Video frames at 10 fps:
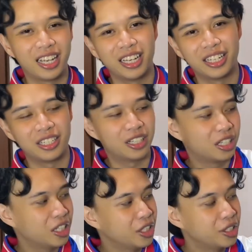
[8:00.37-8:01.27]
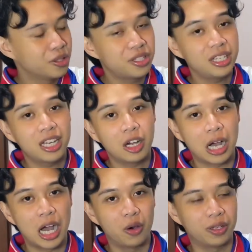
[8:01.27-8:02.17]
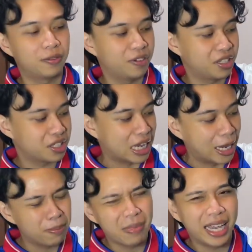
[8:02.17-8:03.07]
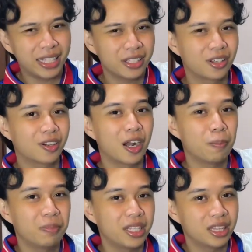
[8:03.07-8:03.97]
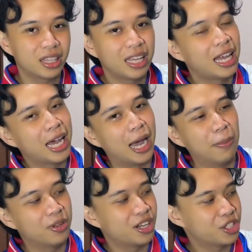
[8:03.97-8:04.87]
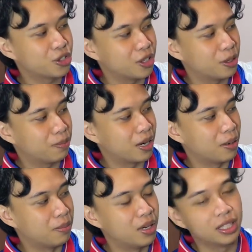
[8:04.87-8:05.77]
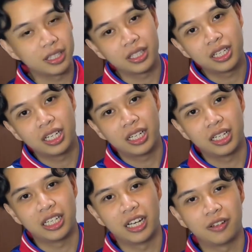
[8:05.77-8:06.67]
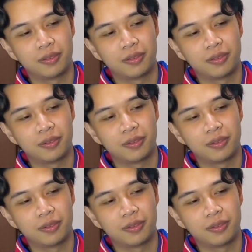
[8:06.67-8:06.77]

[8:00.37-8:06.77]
and you'll see how it fits. I might crop it. I'm not sure pa, but yeah.